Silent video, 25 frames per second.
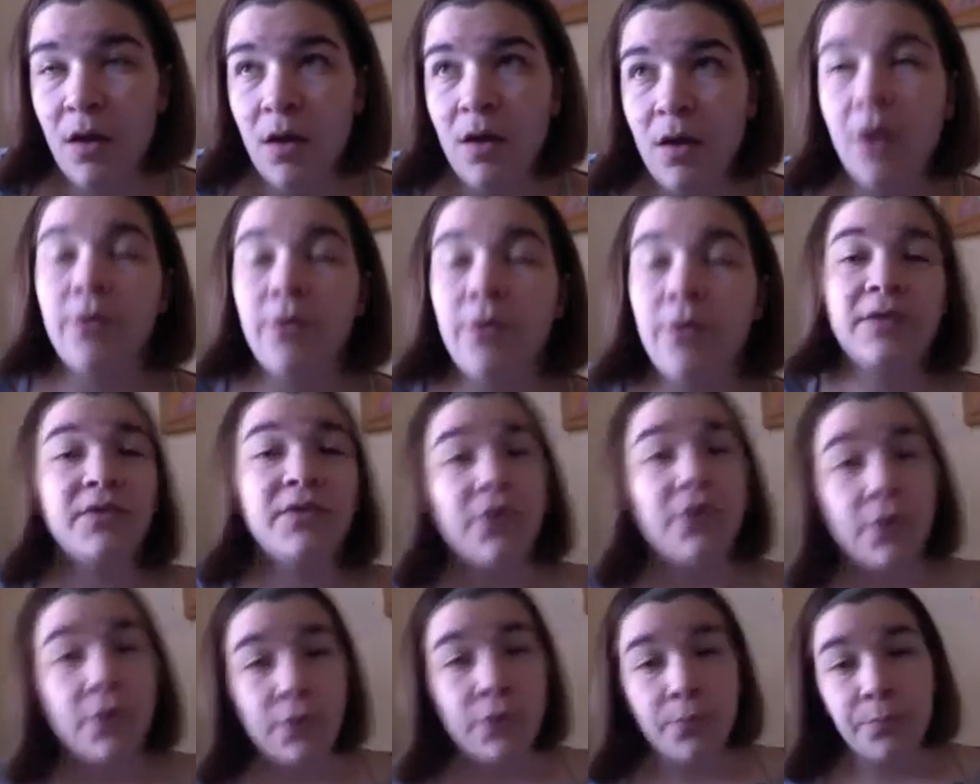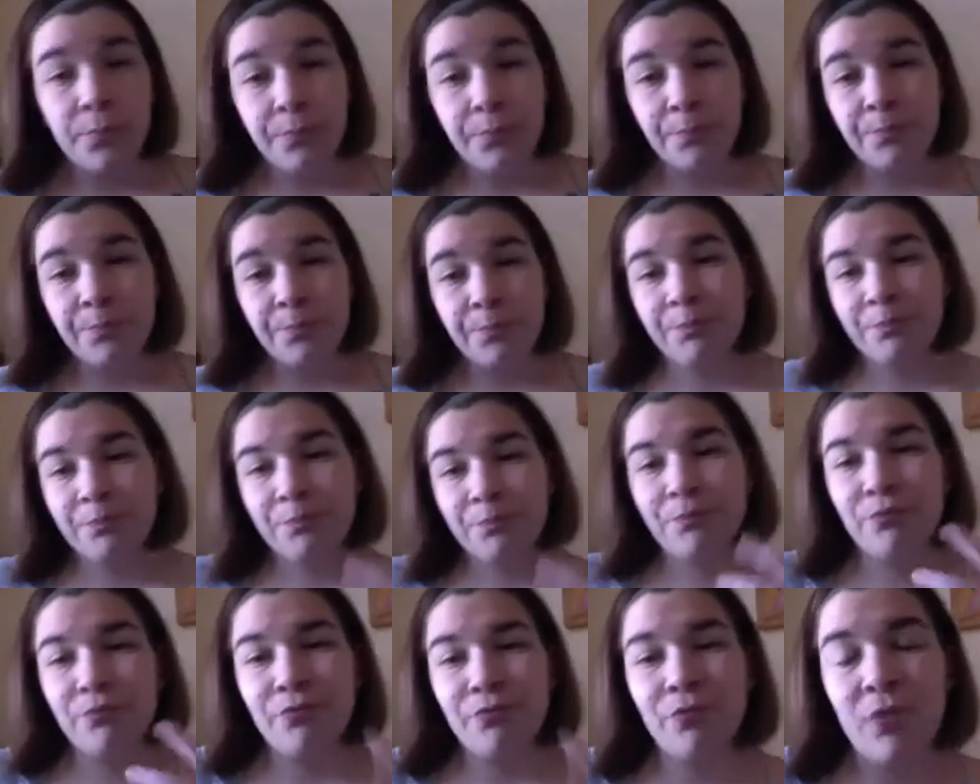okay, so
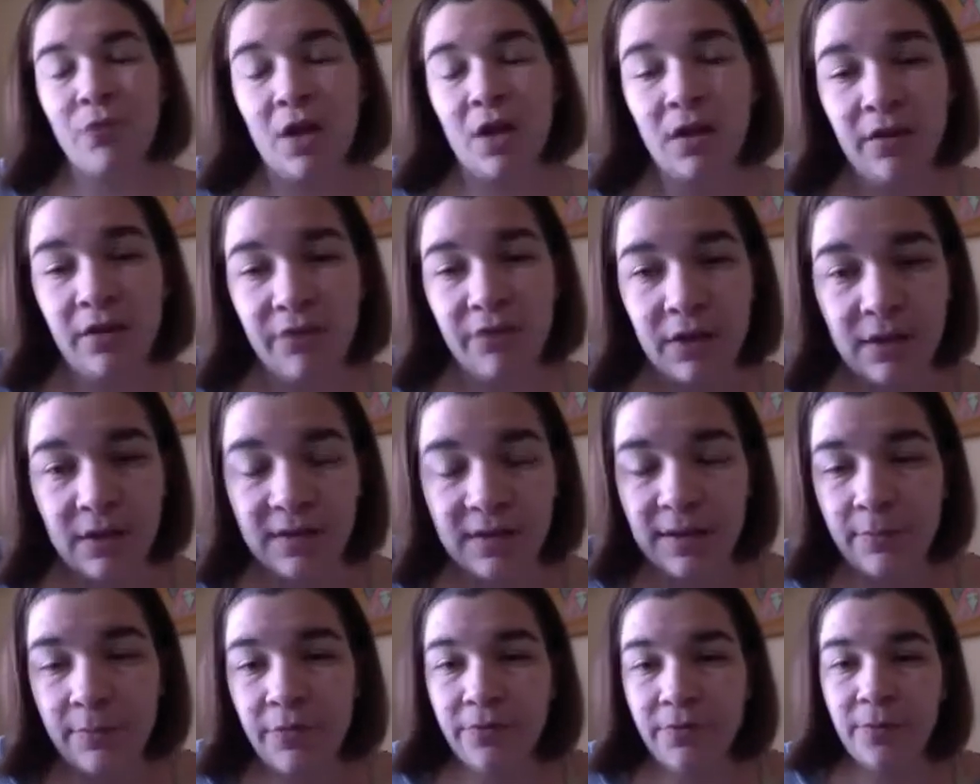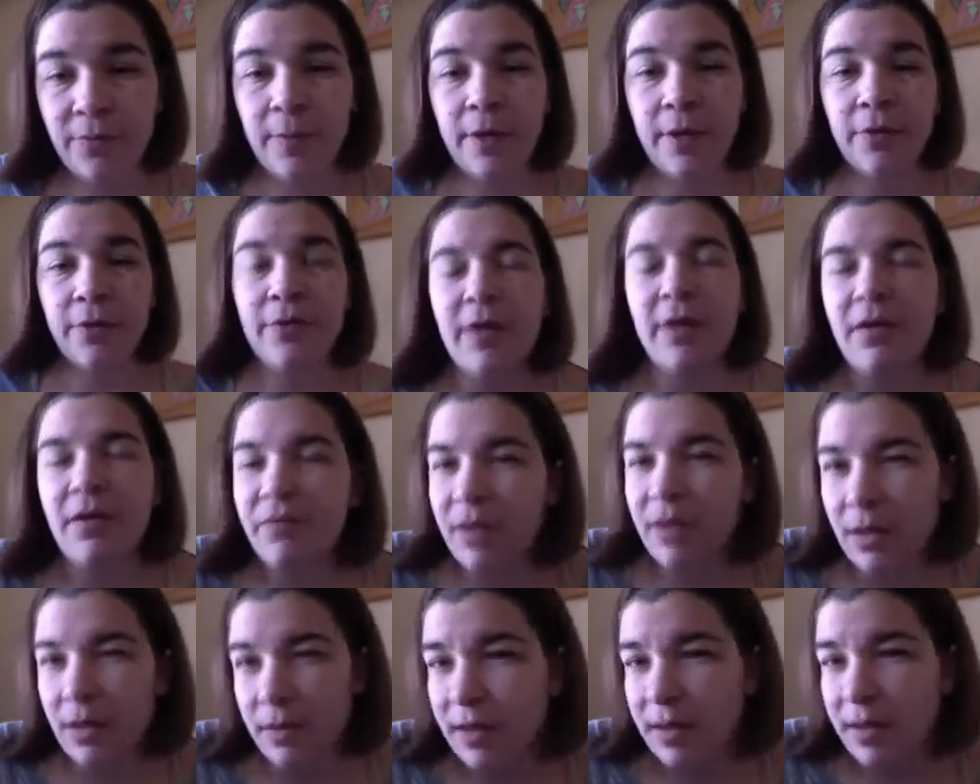I'll give an example from my own life
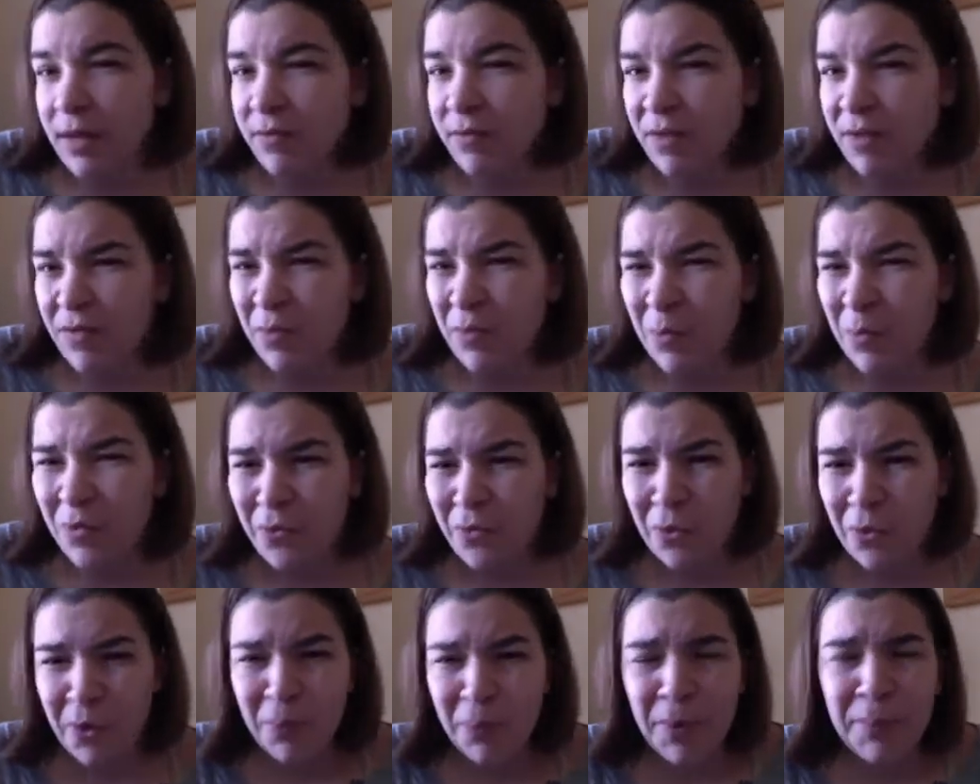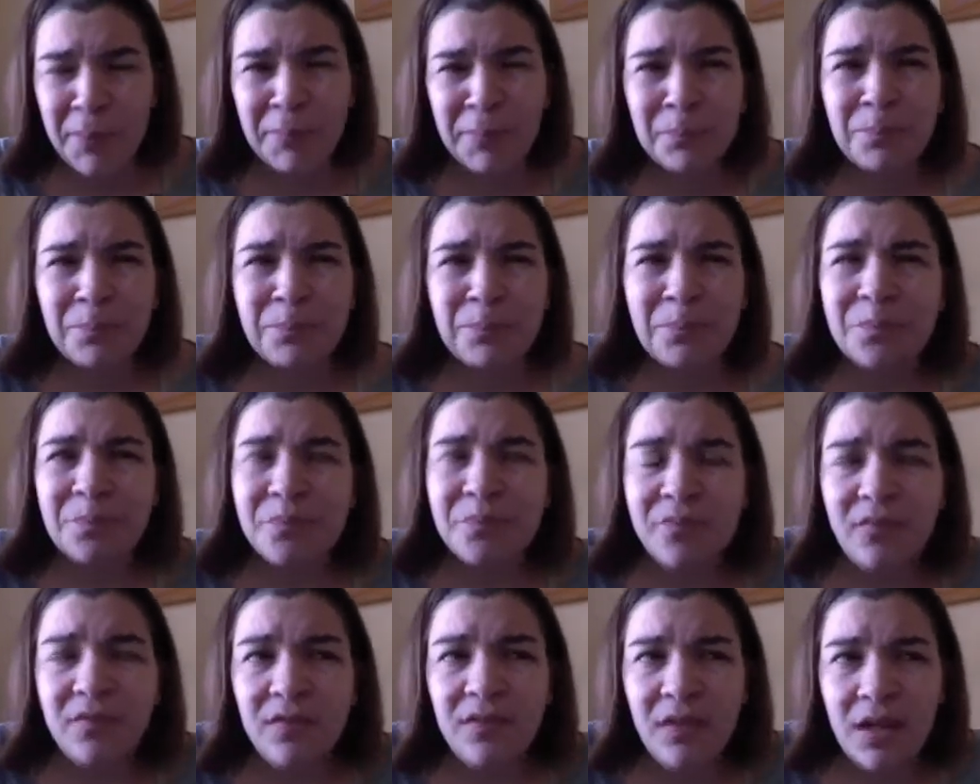that I think I've given before, but
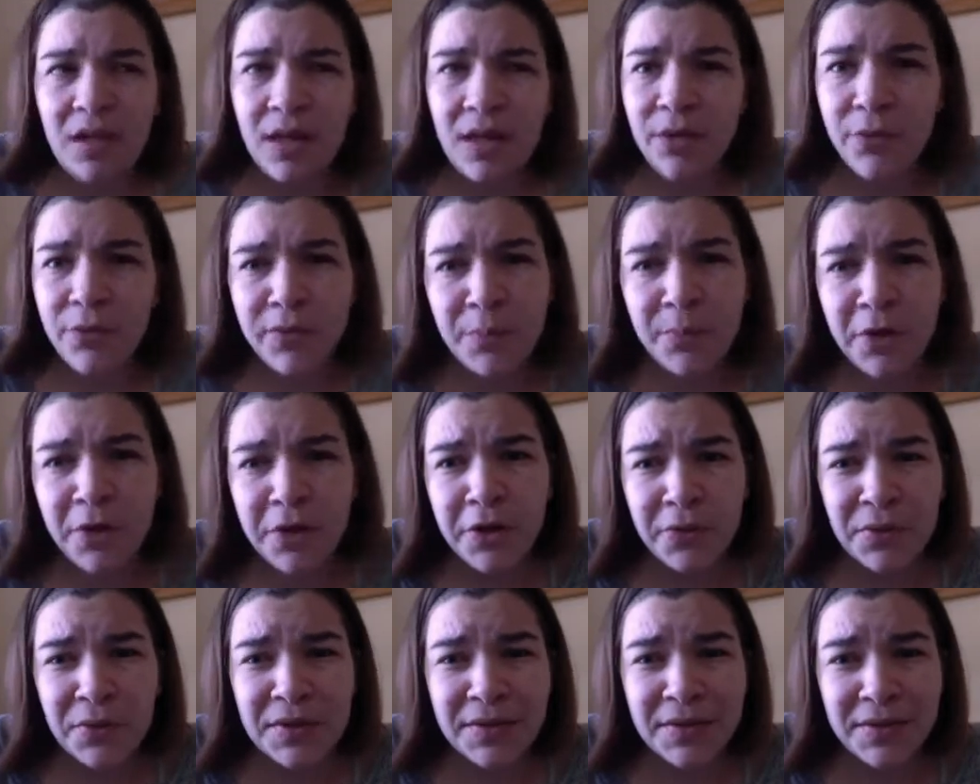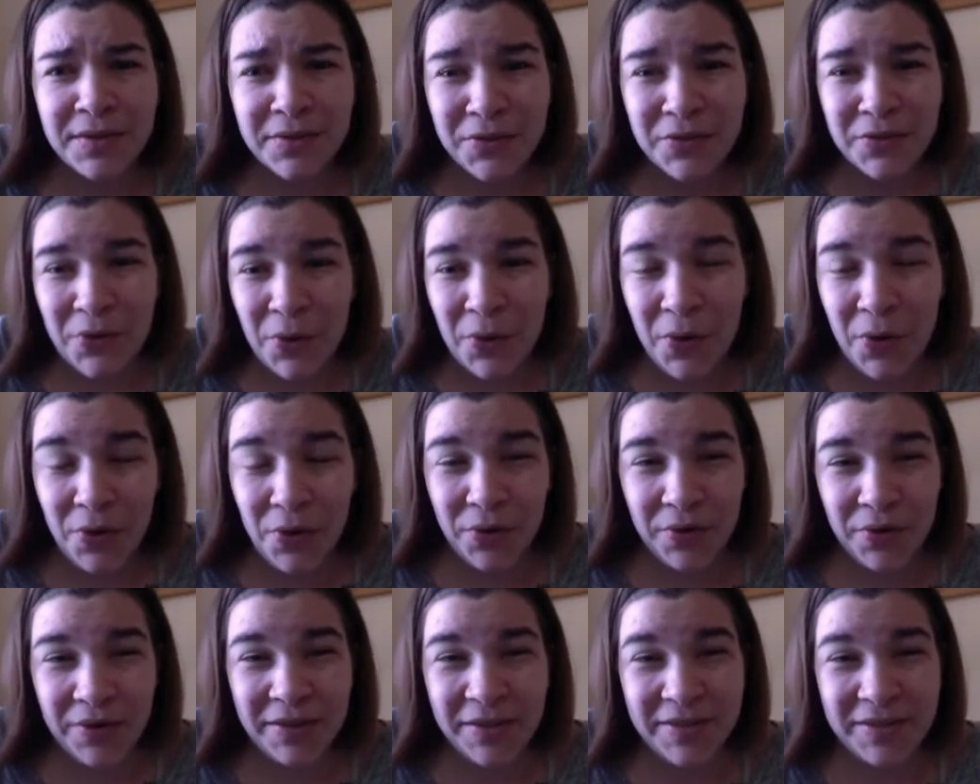it was pretty recent, so
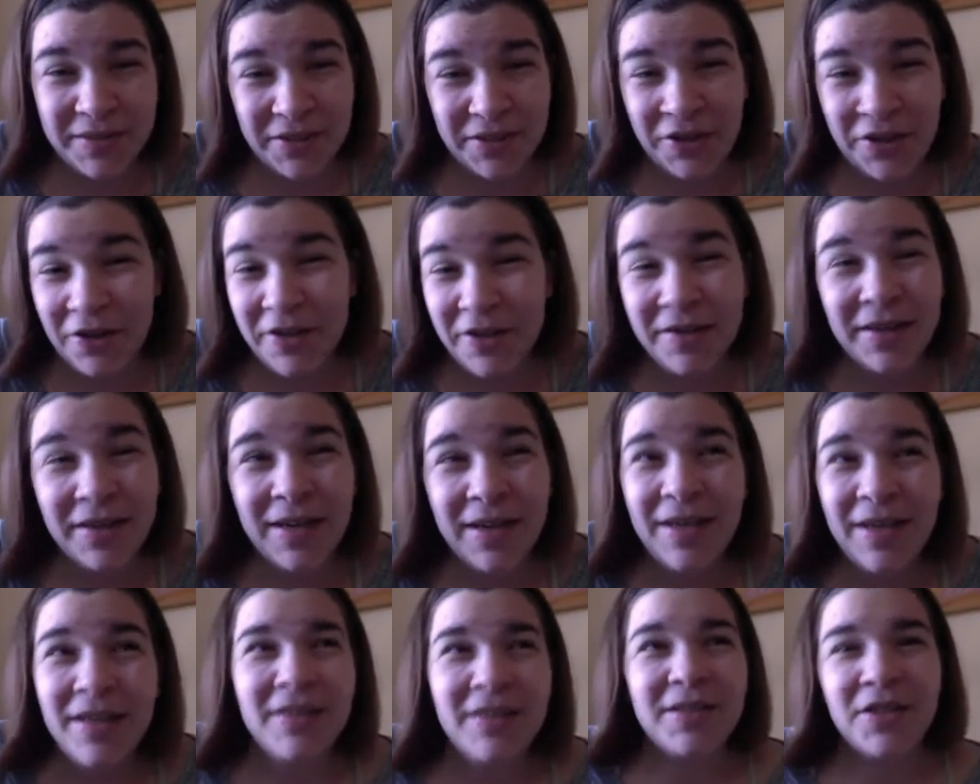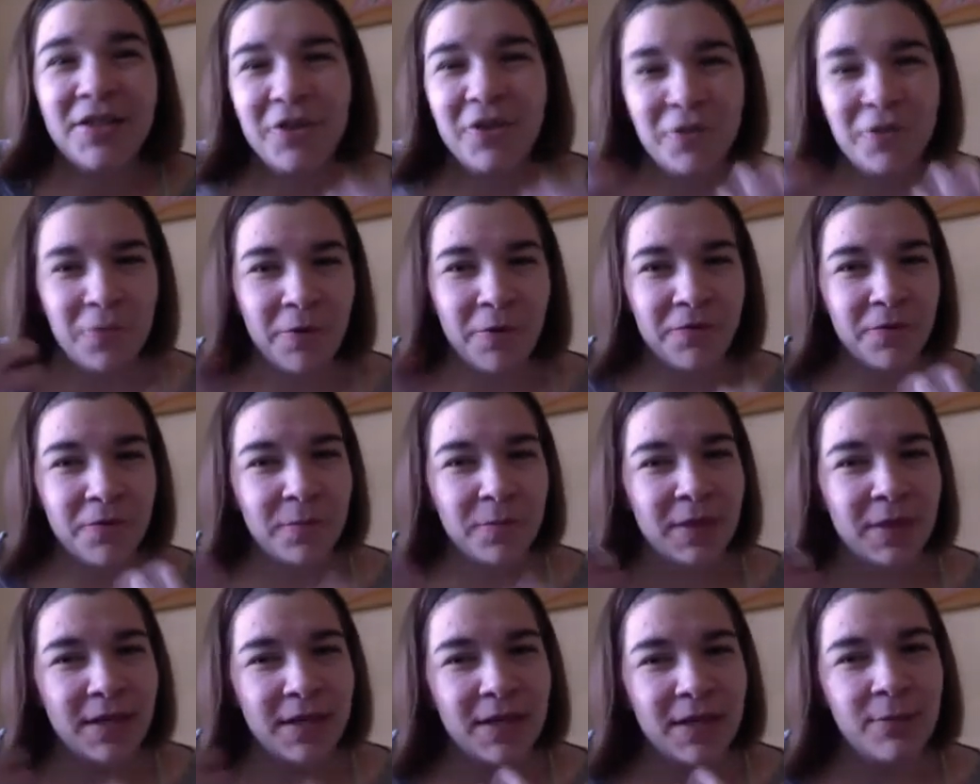it's a good one for
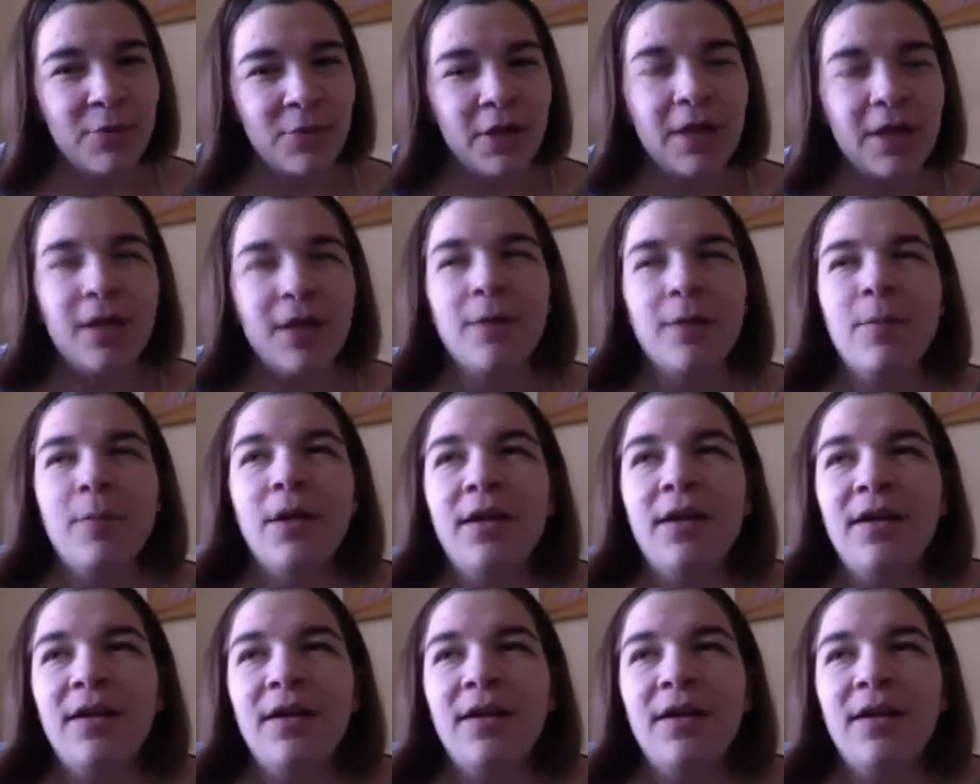me to keep bringing up.